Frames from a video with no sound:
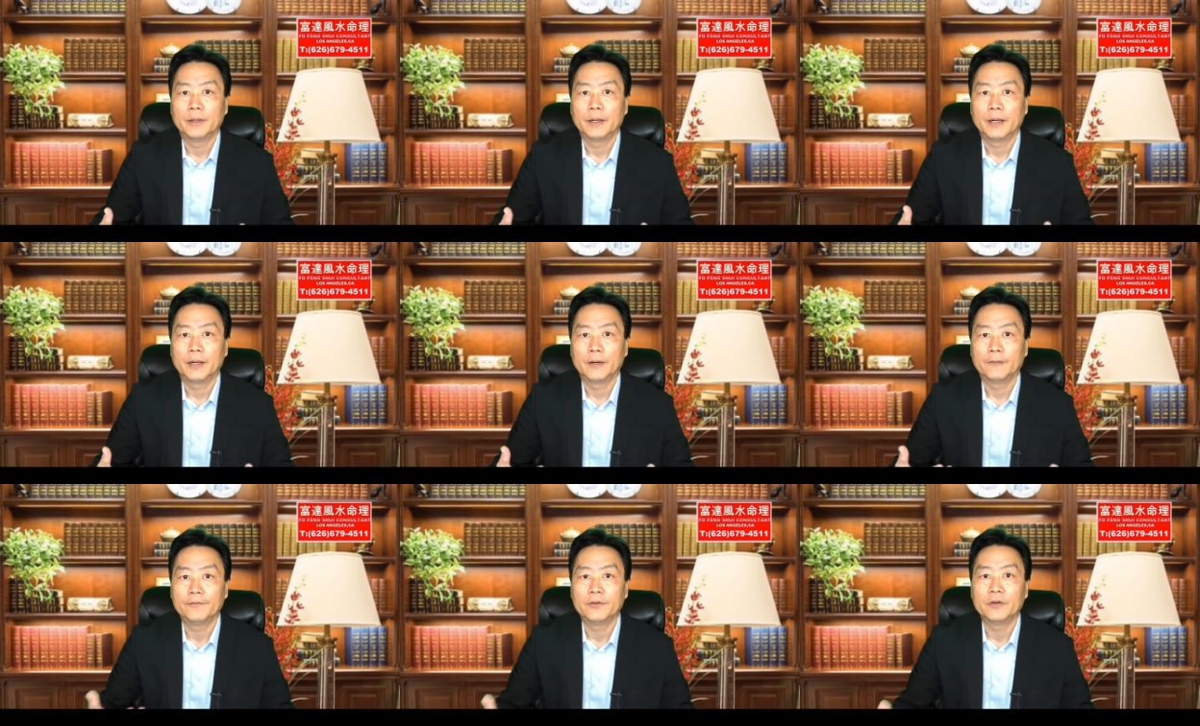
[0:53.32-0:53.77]

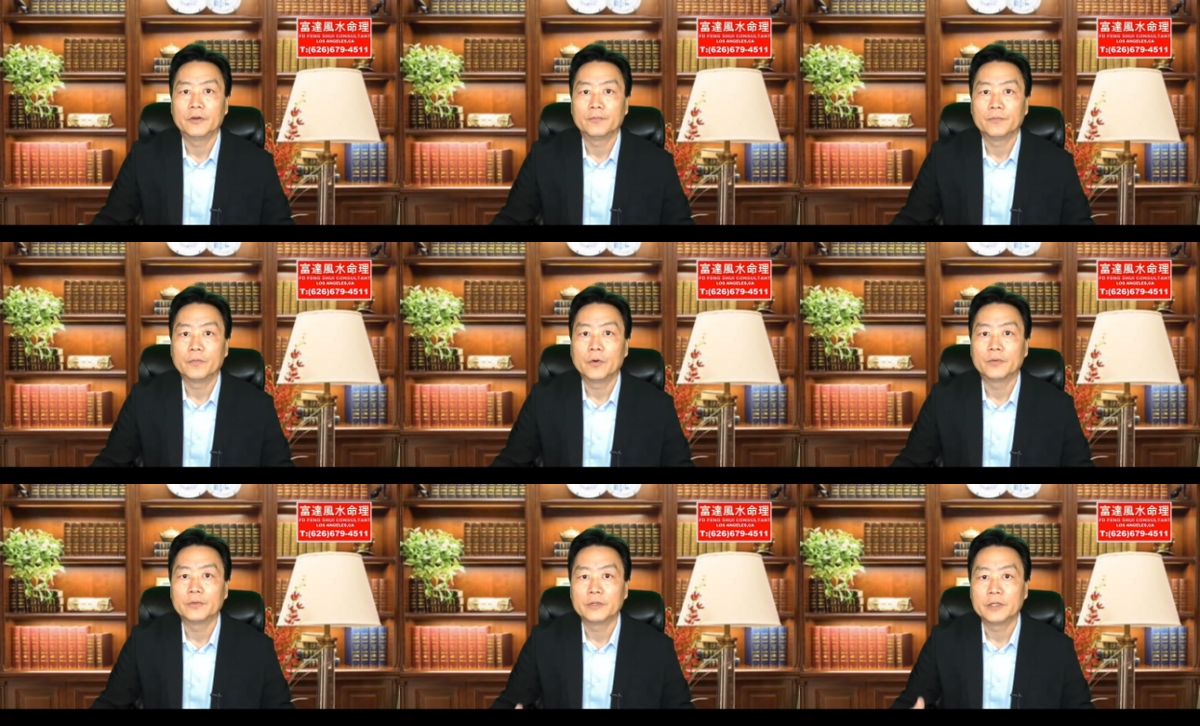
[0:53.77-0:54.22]
feel
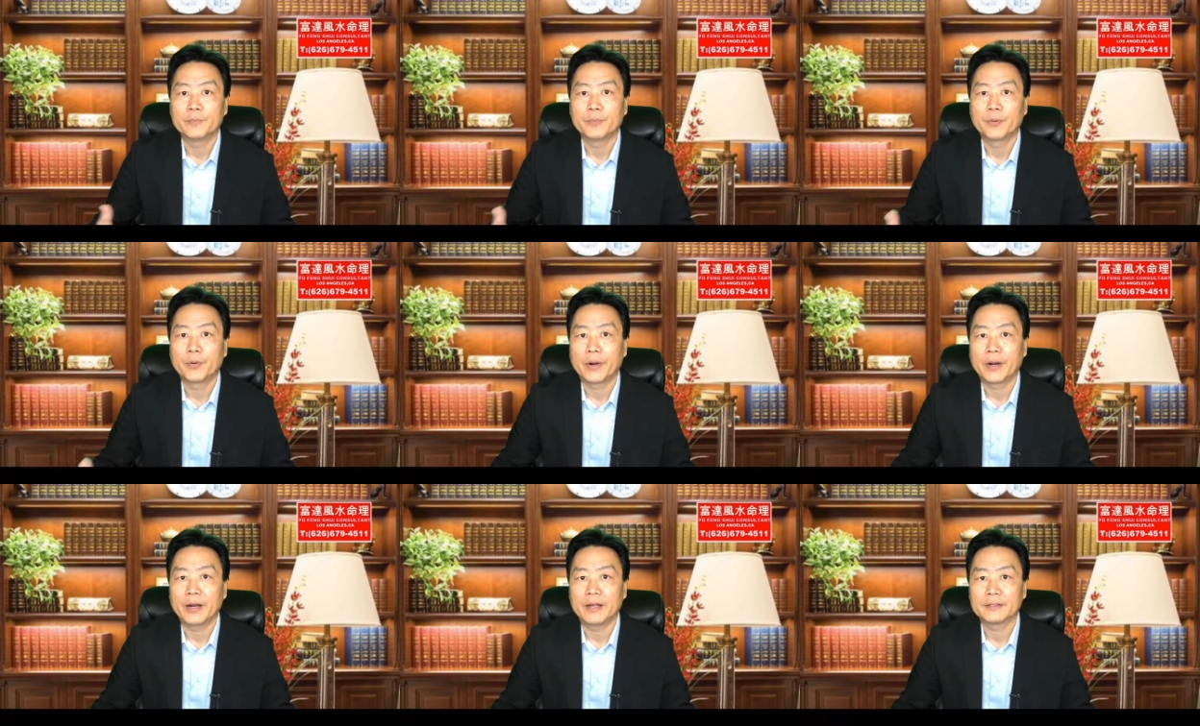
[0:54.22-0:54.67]
more
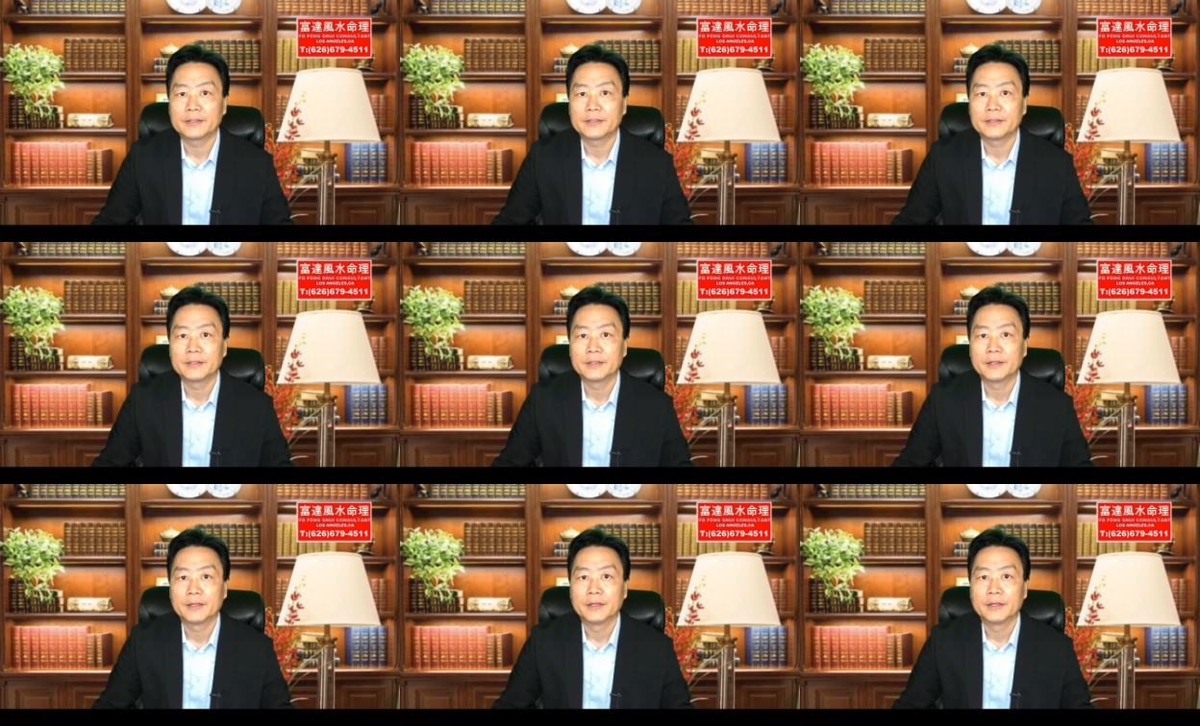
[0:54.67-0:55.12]

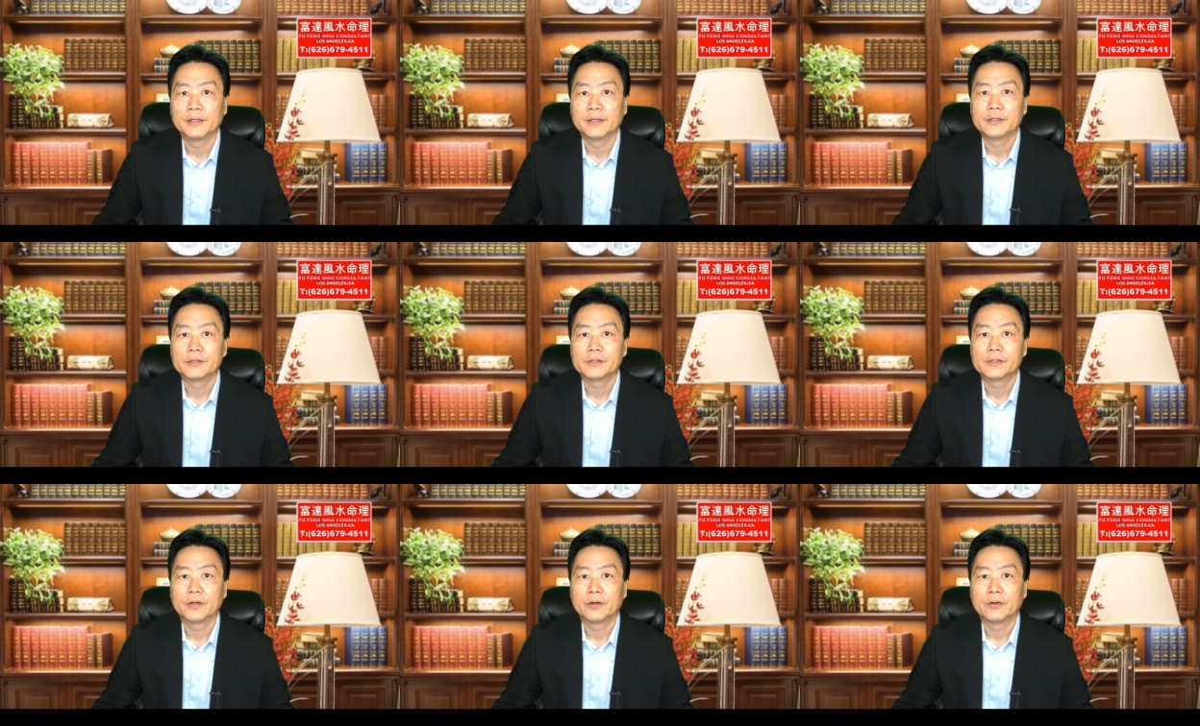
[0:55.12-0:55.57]
depressed.
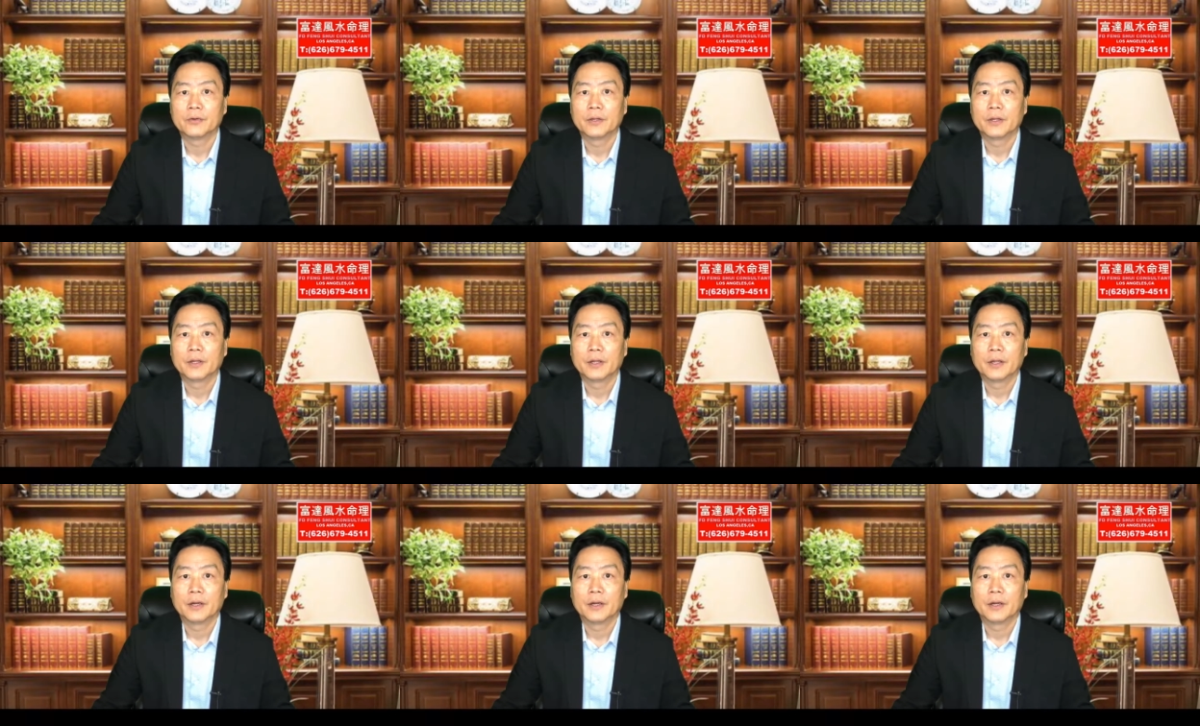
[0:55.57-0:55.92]
So